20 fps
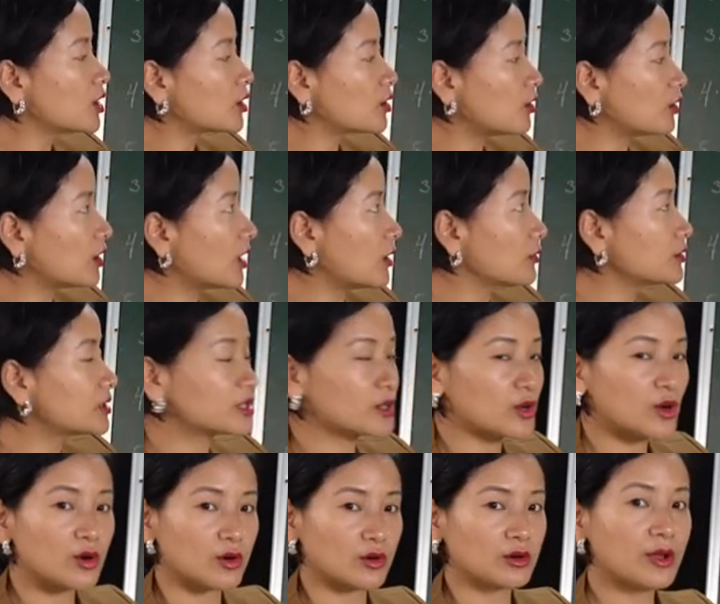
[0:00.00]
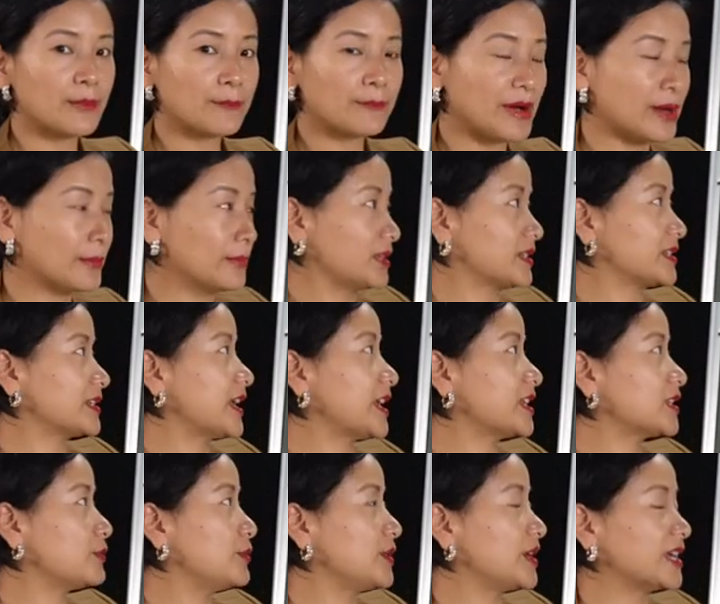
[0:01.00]
callouts or bubbles
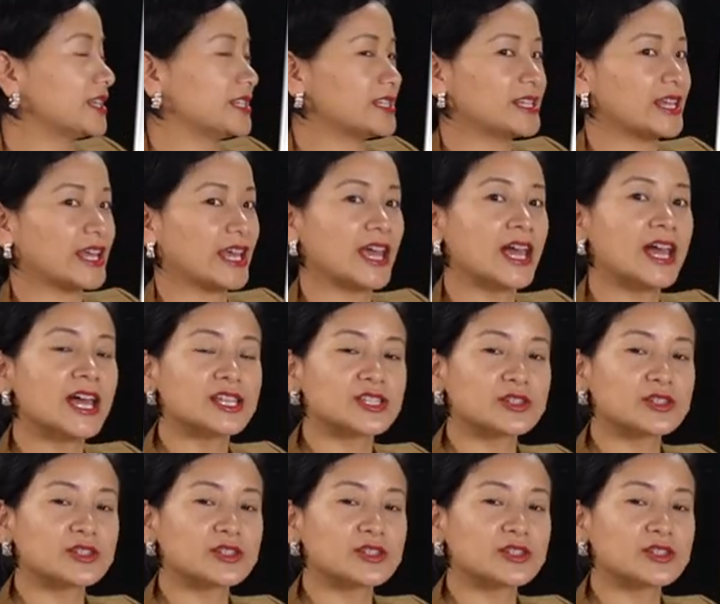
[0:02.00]
as we can see.